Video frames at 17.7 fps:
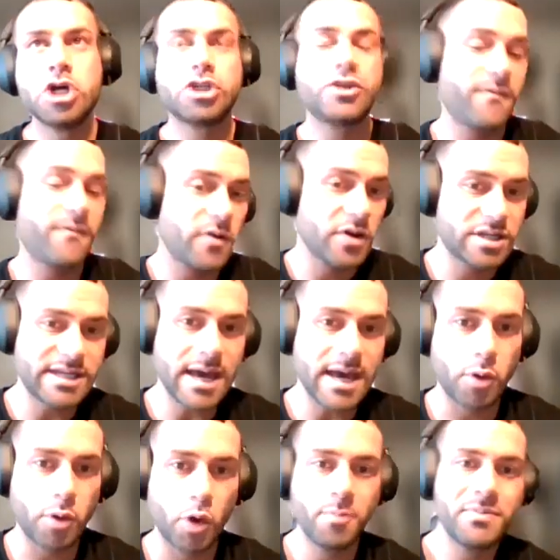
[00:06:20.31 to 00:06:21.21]
So for
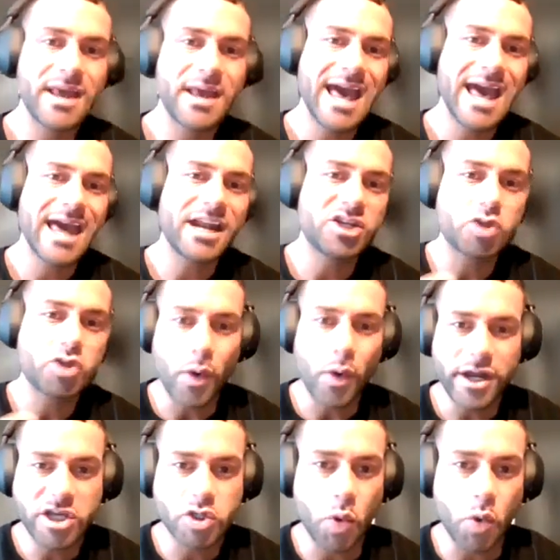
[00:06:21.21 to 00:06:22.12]
example, in a
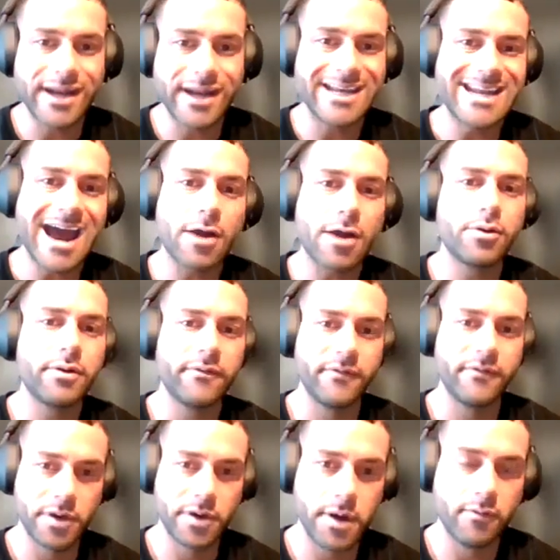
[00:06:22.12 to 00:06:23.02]
2020
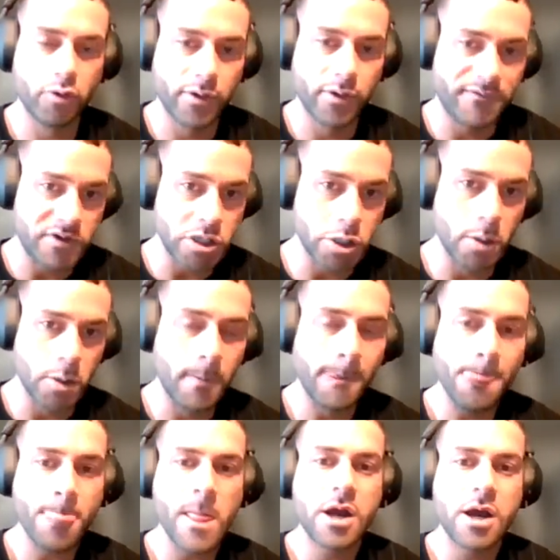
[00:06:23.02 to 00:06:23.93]
narrative review
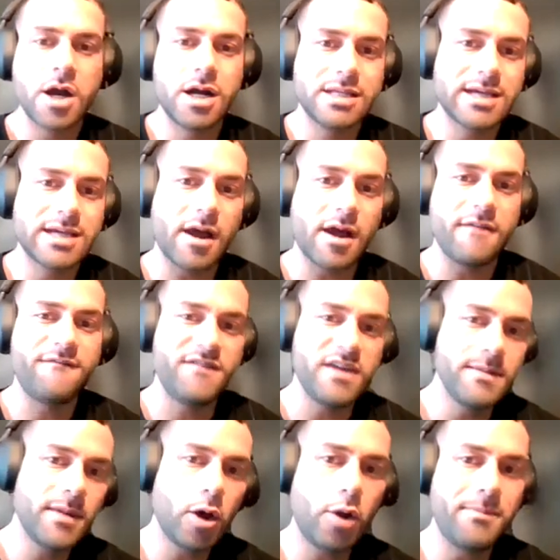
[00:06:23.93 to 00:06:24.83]
done on
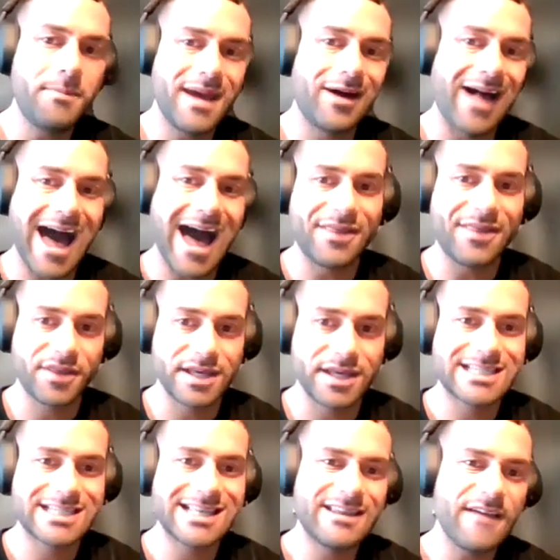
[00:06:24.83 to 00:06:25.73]
female and male
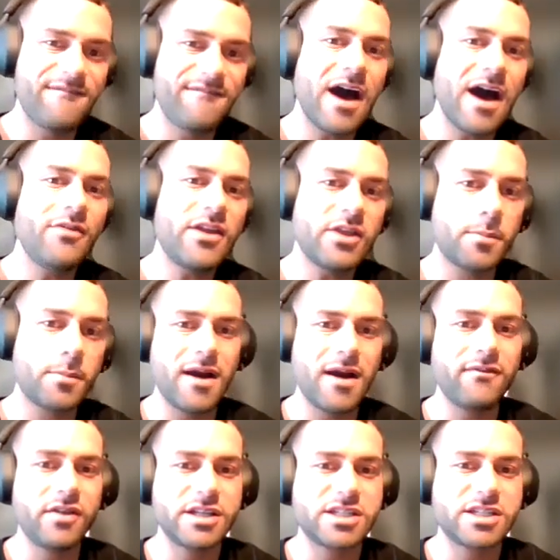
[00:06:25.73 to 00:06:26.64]
athletes, they found that the
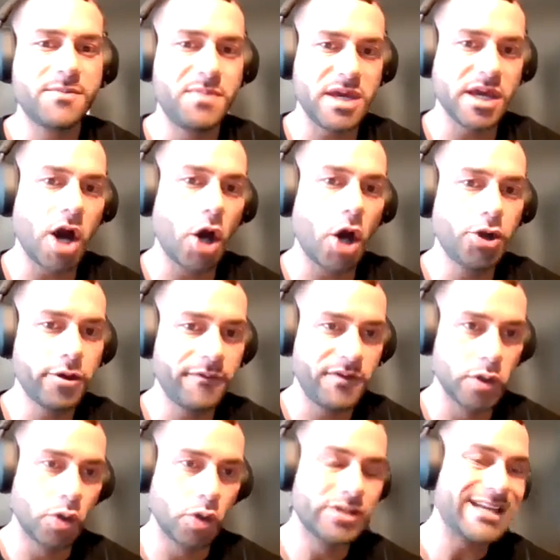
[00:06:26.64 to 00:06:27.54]
prevalence of being
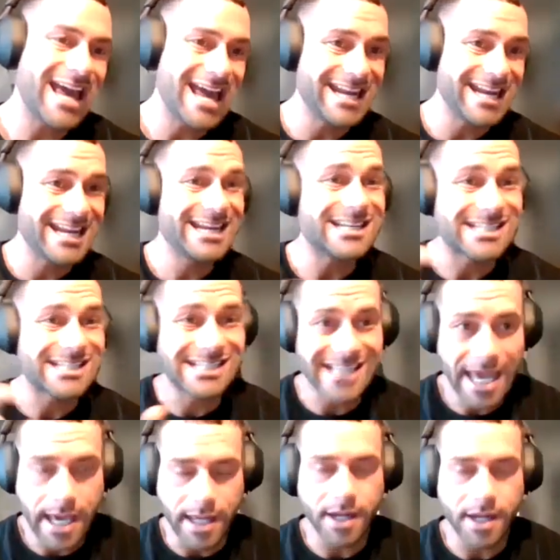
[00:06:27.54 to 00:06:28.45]
underfueled and in a
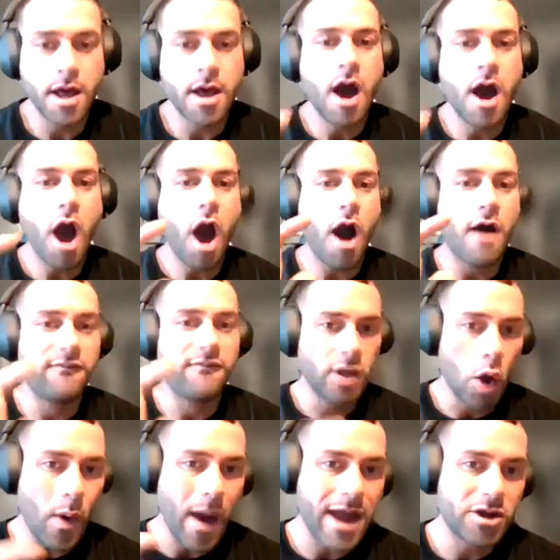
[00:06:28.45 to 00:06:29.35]
state of
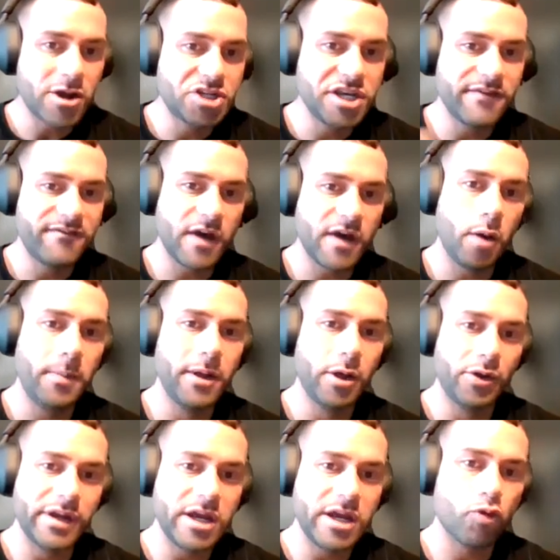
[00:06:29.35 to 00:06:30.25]
low energy
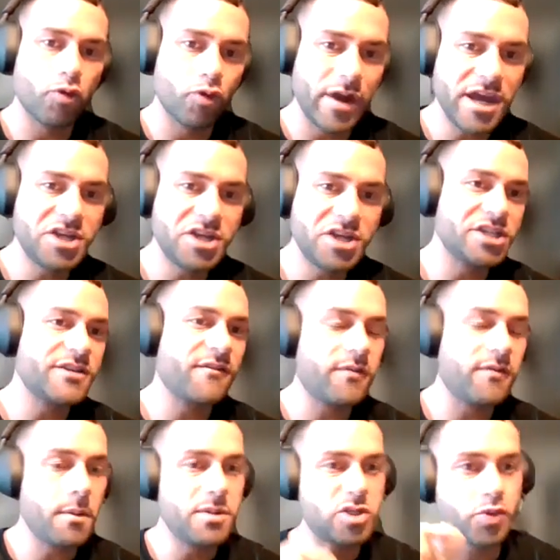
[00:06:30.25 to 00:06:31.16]
availability ranges
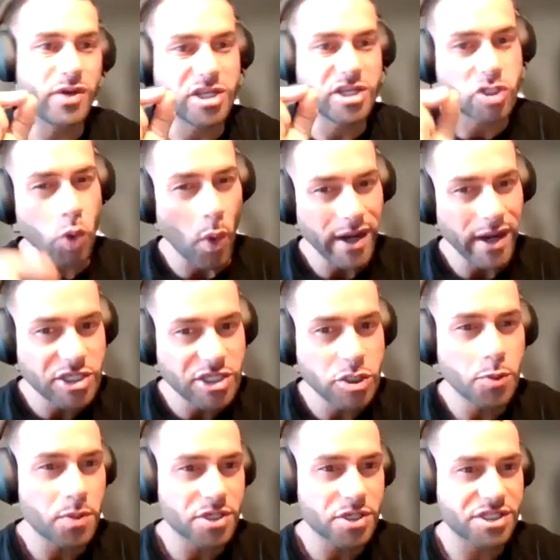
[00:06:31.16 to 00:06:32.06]
from between
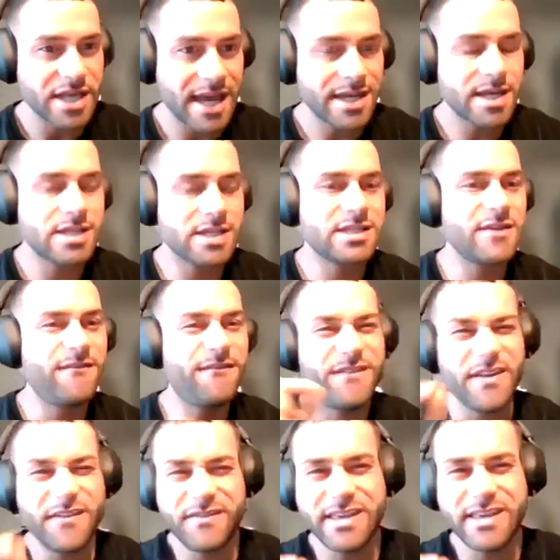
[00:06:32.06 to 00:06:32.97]
22% to
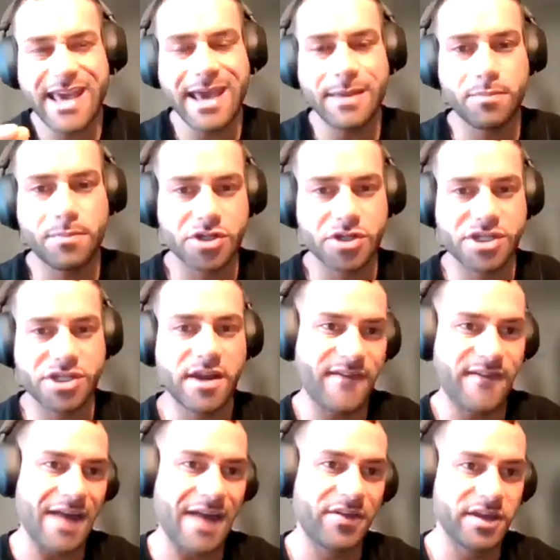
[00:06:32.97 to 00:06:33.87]

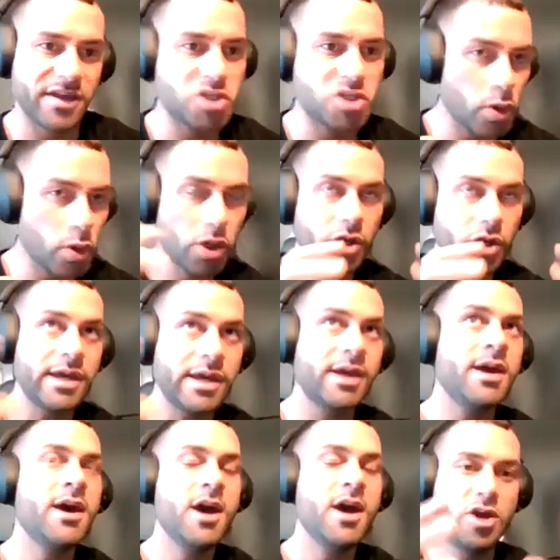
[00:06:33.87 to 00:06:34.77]
58% of athletes. So we're
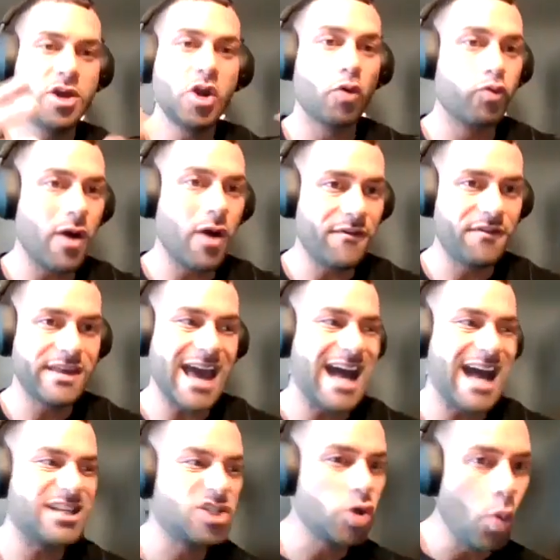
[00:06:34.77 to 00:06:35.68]
looking,
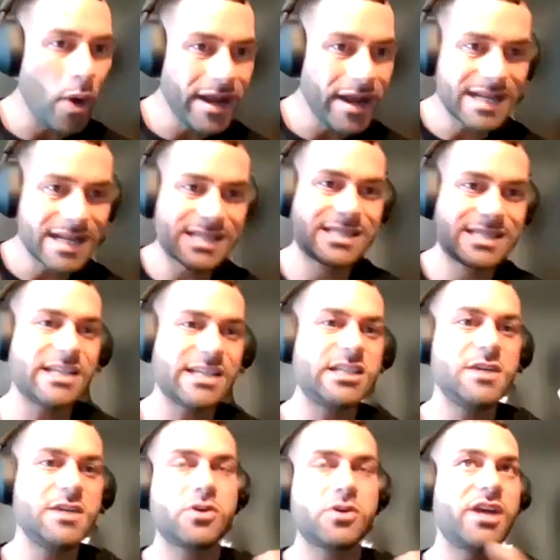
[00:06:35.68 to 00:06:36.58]
roughly at 20 to
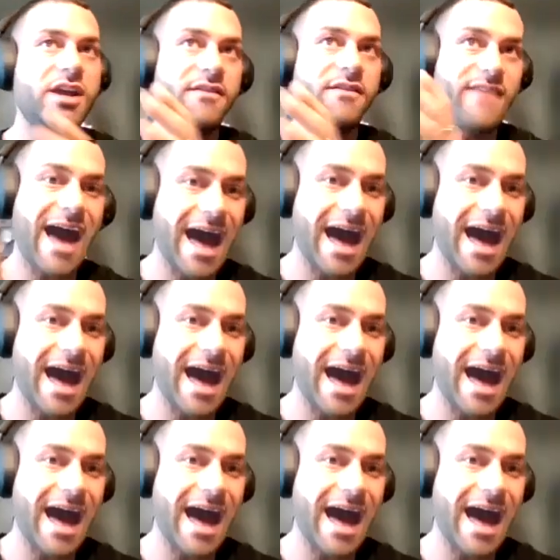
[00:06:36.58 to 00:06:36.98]
60% of